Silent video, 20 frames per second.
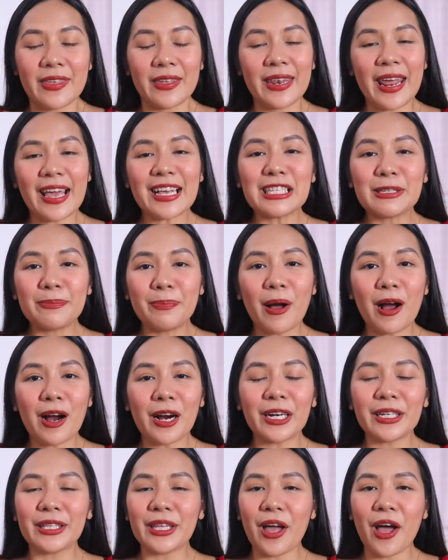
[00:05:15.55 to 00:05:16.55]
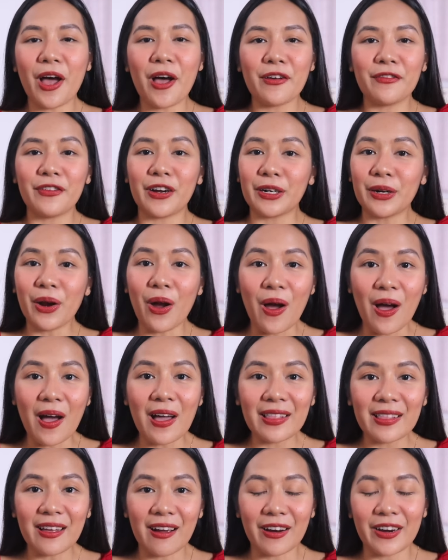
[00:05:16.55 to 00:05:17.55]
the next part of our
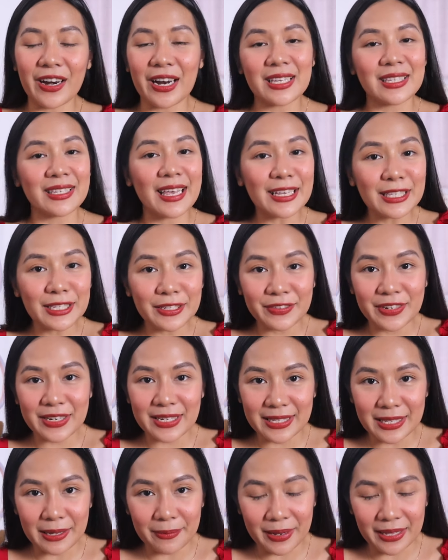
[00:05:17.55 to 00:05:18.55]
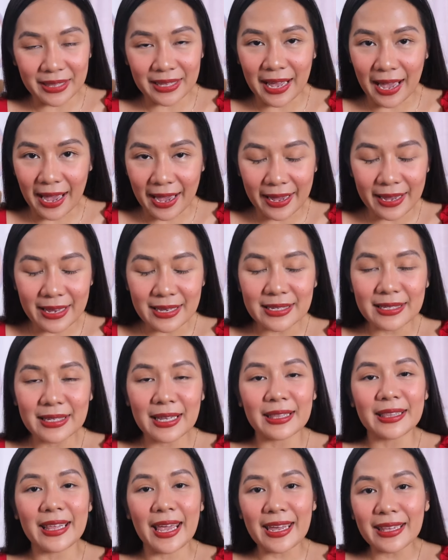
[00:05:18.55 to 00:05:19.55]
haul are accessories naman, guys.
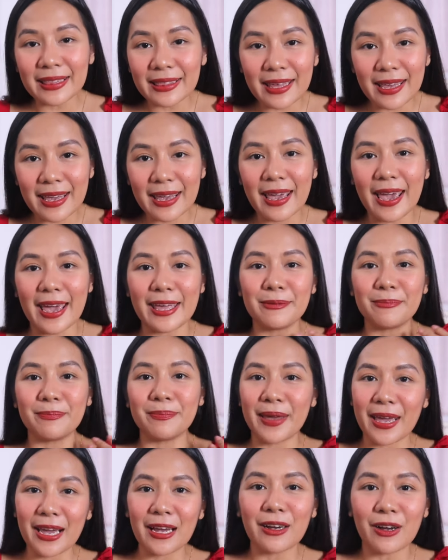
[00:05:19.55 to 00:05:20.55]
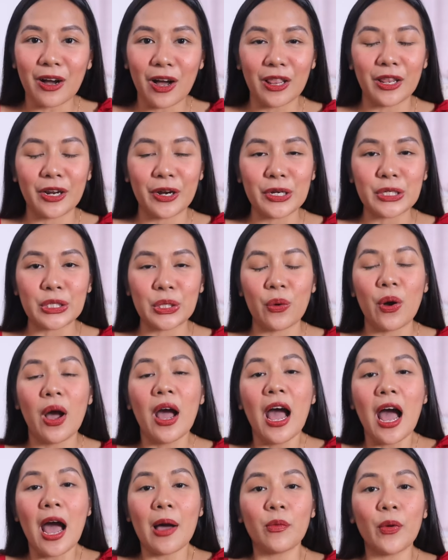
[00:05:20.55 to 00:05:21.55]
Na dainty and pink color. So,
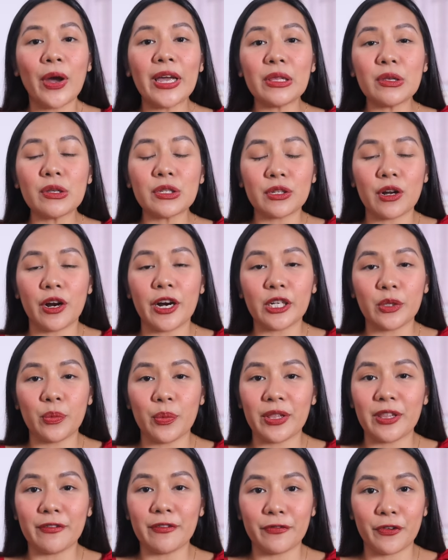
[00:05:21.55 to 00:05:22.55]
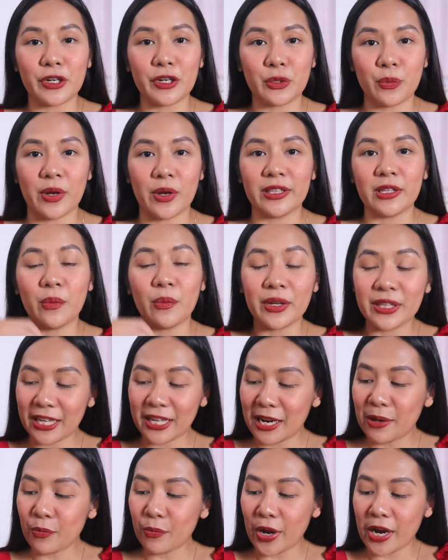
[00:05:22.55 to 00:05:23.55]
I'm going to start with the first one. The one
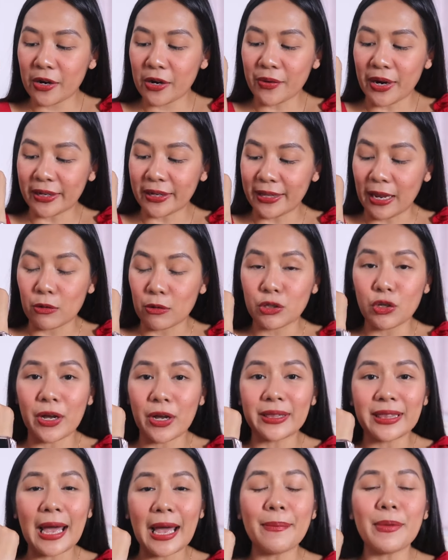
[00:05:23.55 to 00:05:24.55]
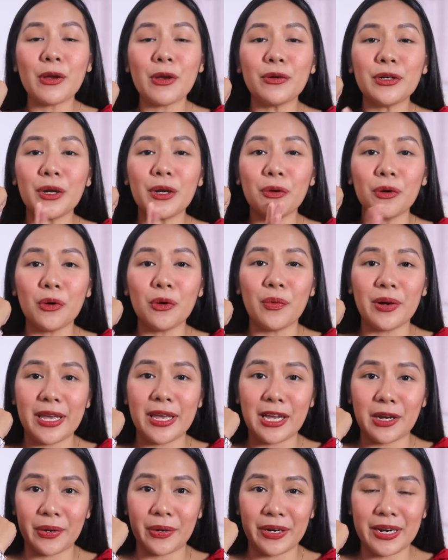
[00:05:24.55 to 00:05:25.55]
that I'm wearing right now. So, ang dami kong nakukuwang
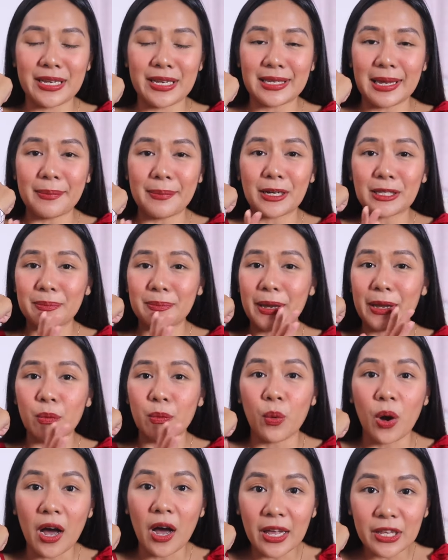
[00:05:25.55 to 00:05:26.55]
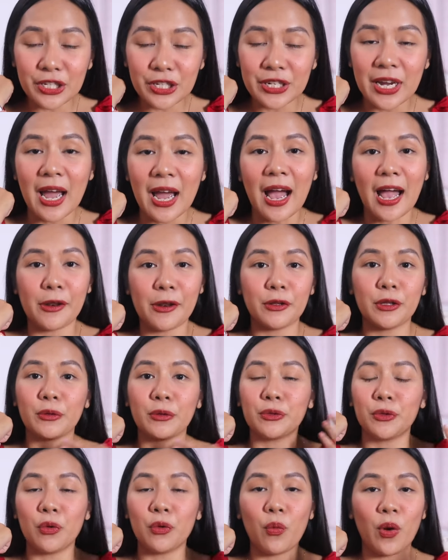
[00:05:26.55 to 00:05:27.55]
inquiries about my watch. Ano
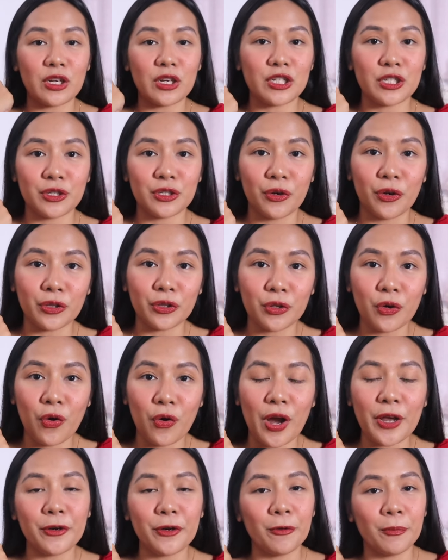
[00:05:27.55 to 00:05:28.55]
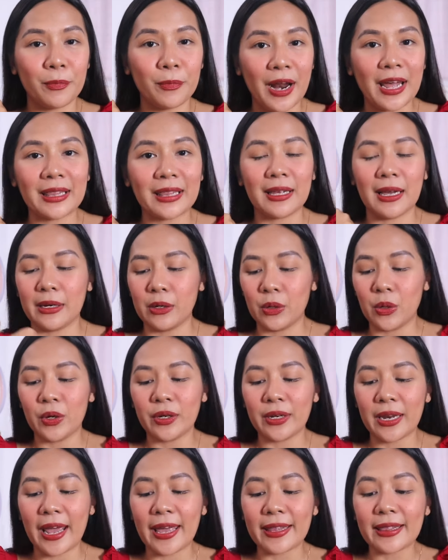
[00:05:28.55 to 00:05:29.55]
daw tong watch na suot ko? Anong brand
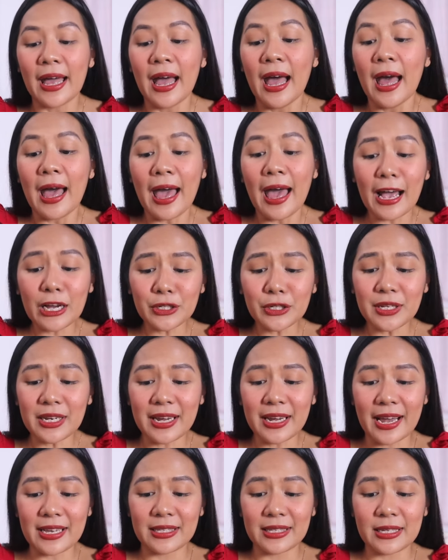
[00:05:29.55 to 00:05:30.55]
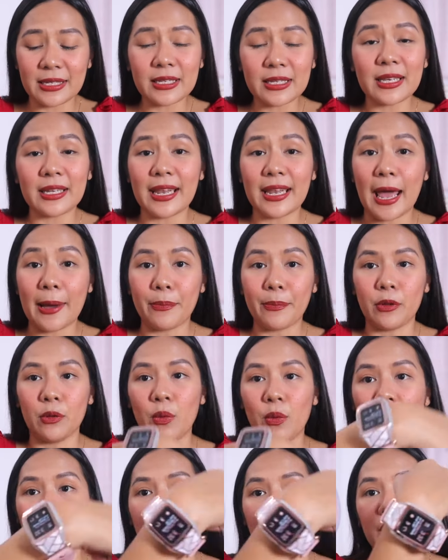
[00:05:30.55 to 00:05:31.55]
ganon? And actually, guys, this is an Apple
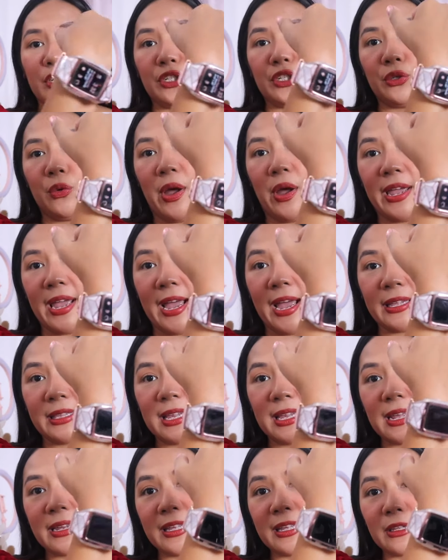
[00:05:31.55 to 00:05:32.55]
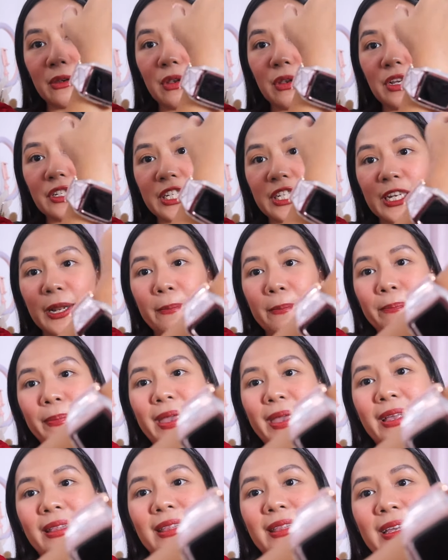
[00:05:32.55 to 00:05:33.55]
Watch. So, ayan. Nilagyan ko lang siya ng
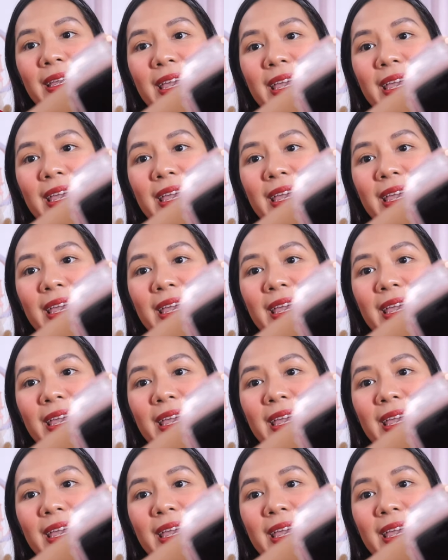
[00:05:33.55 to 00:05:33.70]
pink na